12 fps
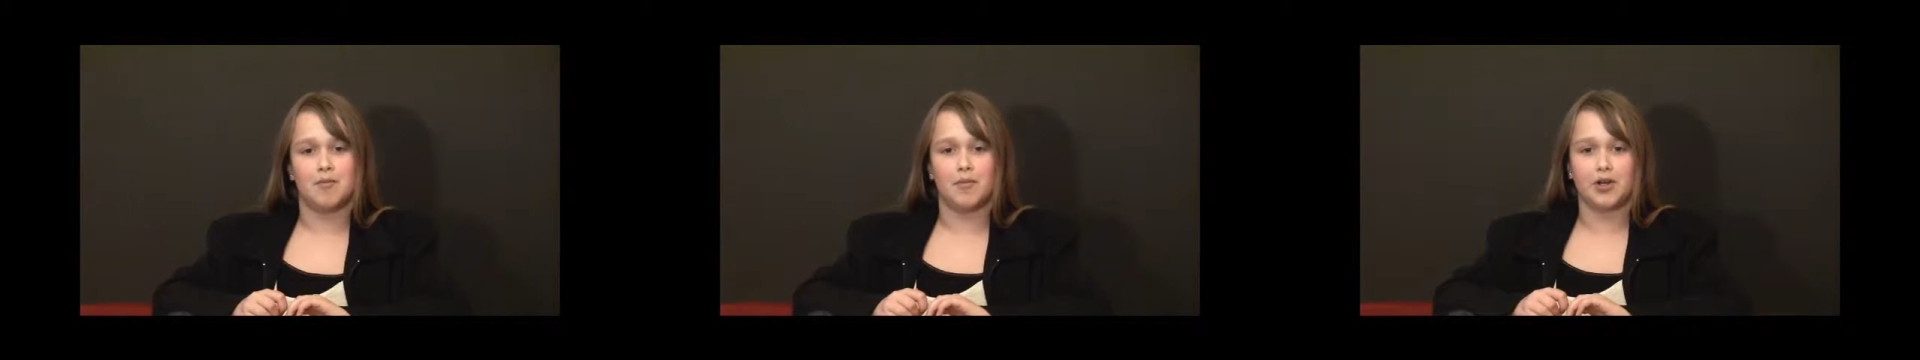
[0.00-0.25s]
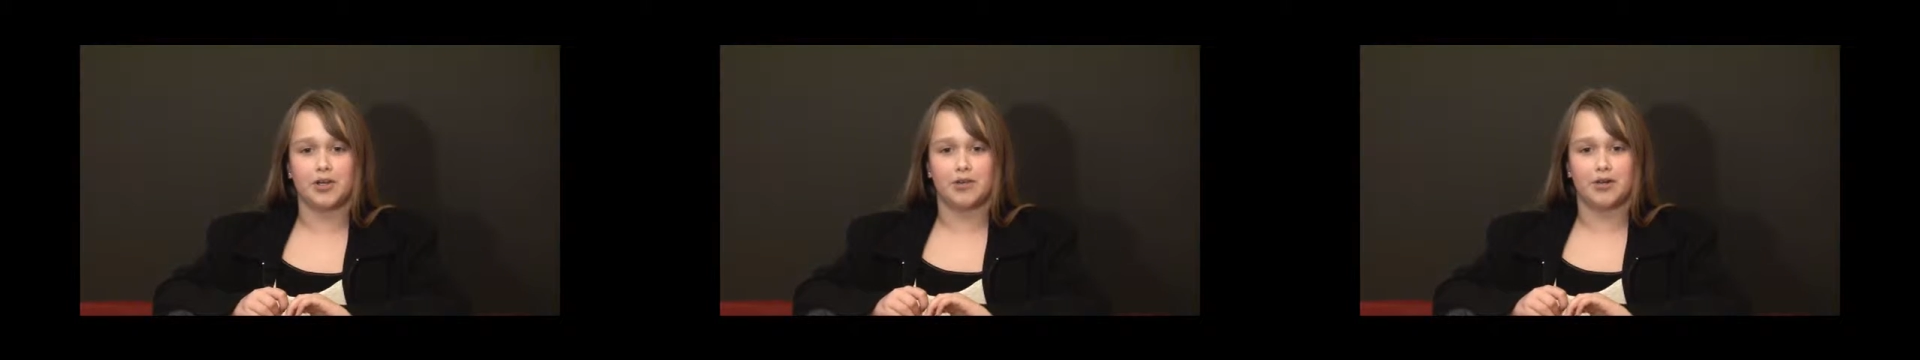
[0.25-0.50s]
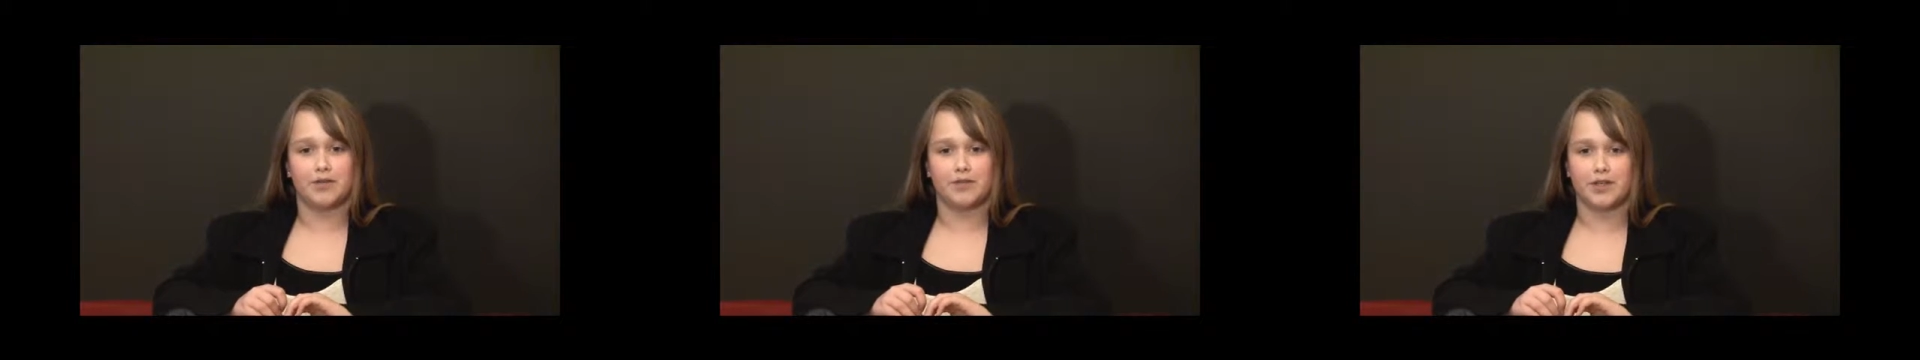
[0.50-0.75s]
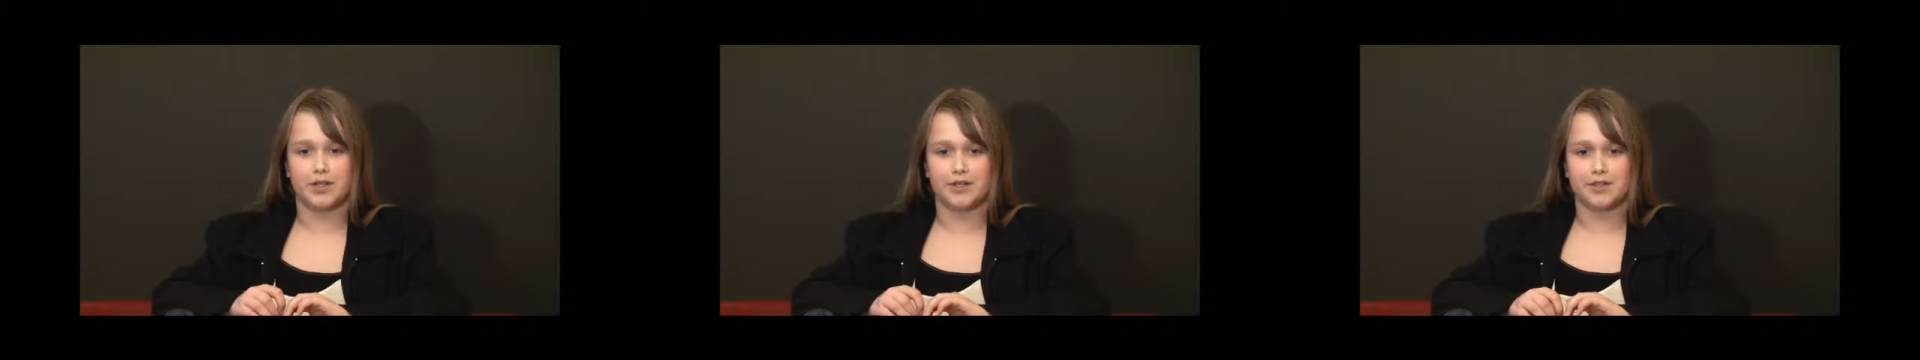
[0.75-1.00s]
Mercury,
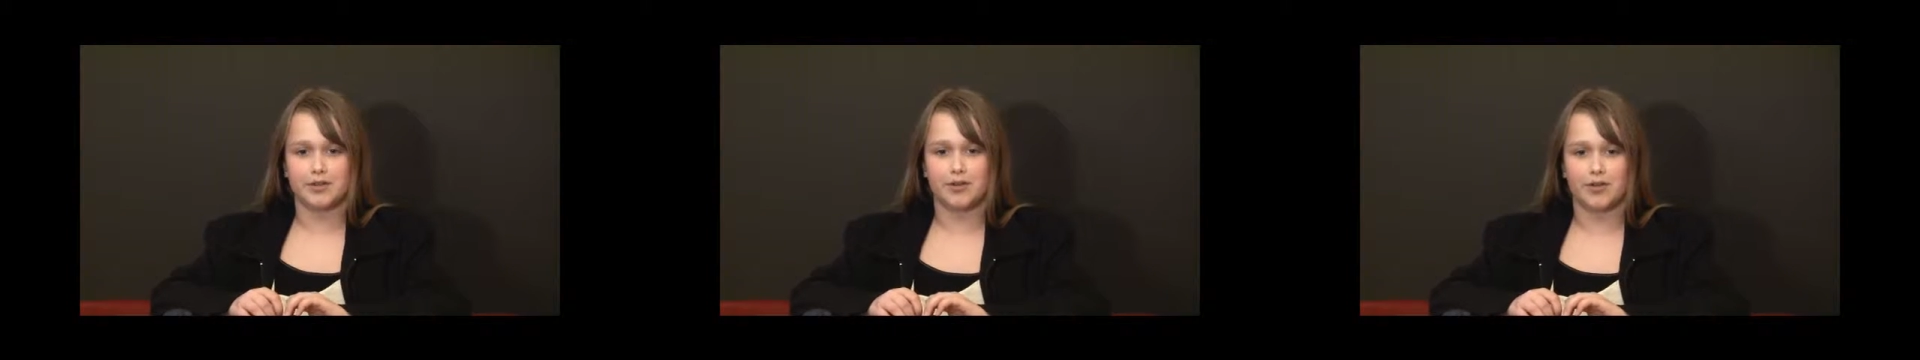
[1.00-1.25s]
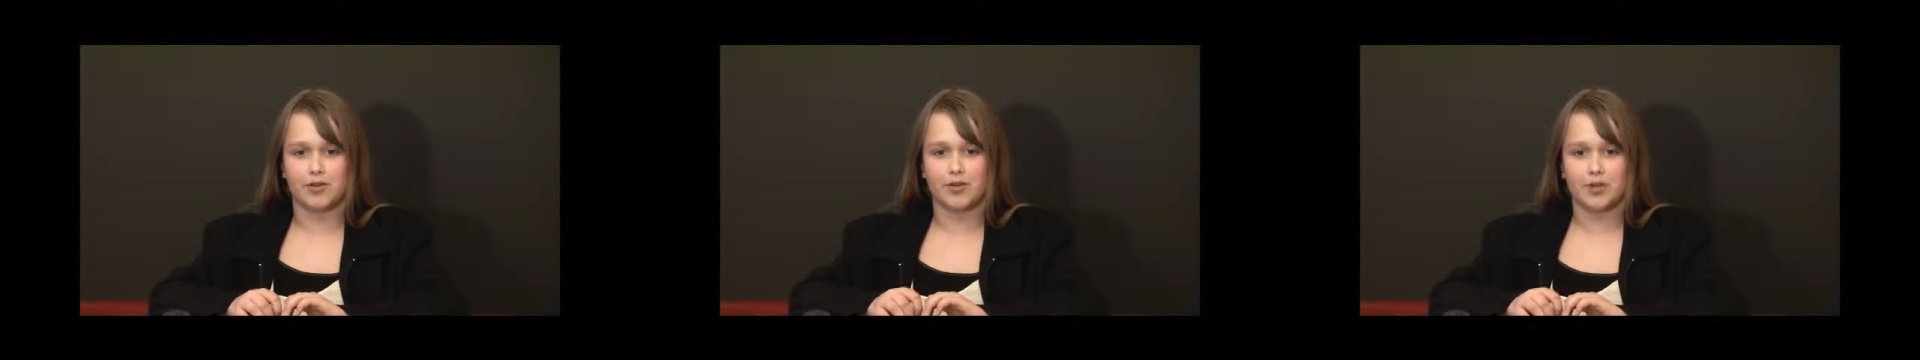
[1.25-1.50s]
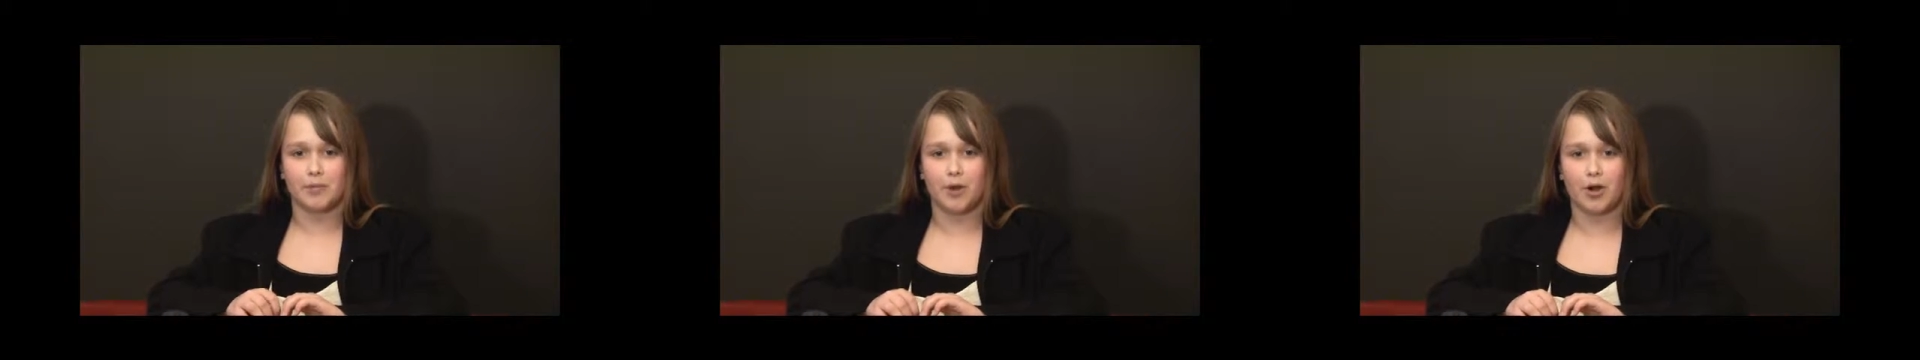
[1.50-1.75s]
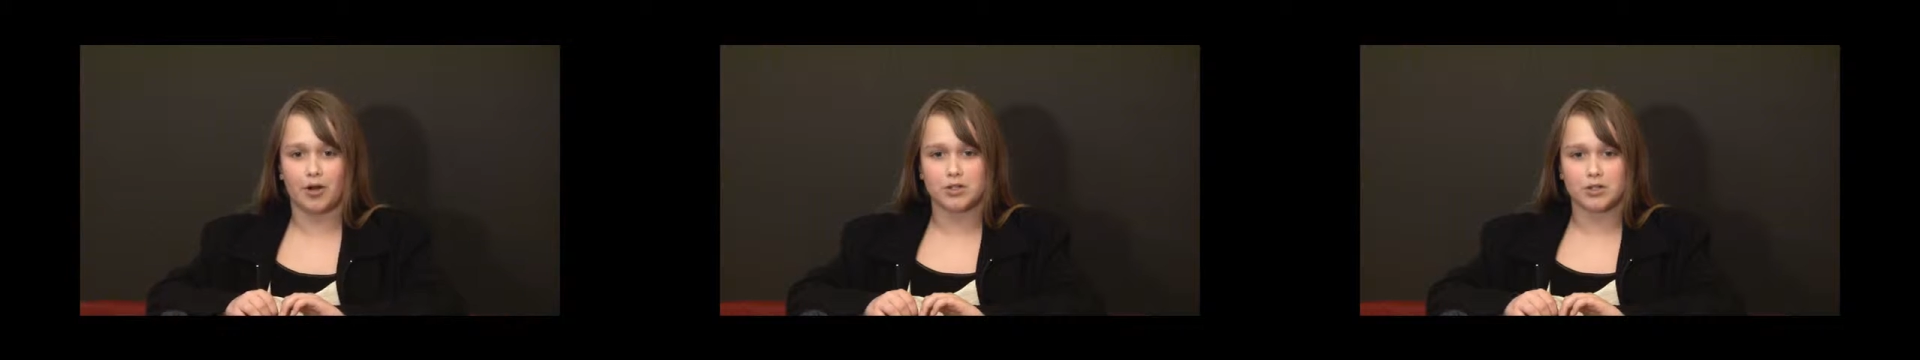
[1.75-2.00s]
Venus, Earth, and
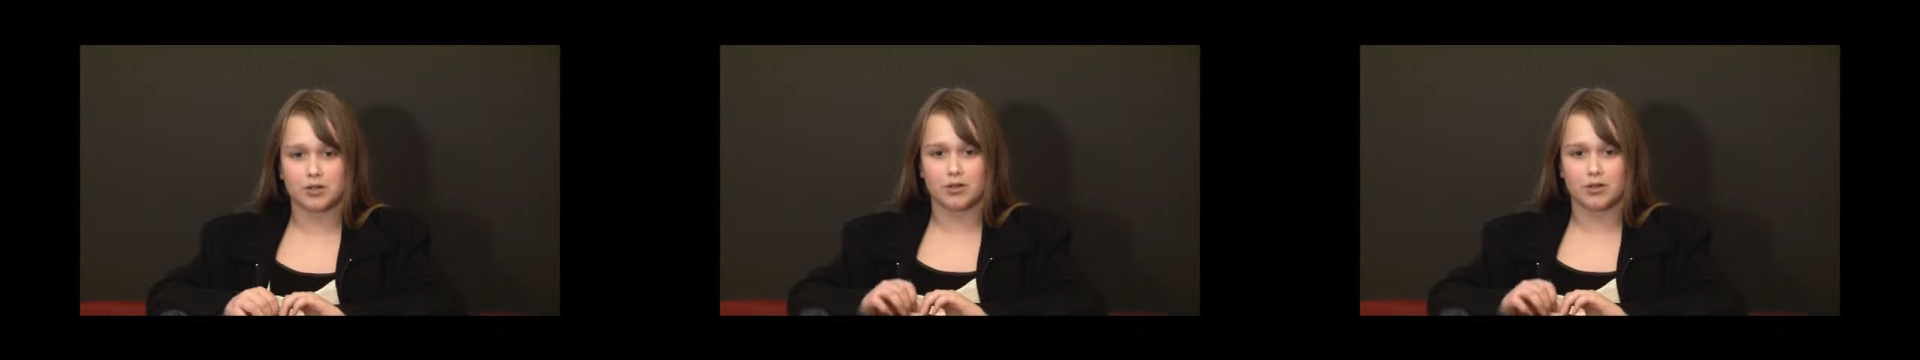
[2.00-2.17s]
Mars